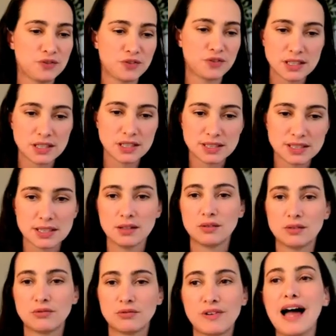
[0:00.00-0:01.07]
first
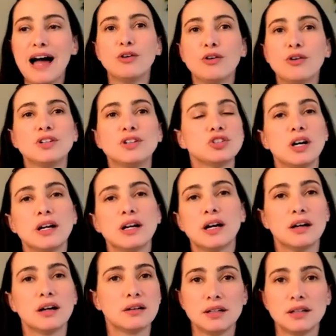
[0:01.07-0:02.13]
round is
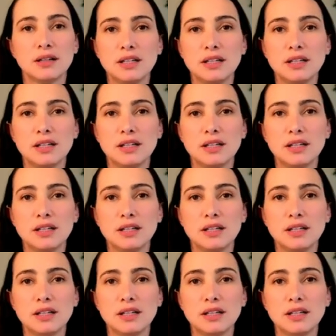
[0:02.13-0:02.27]
gonna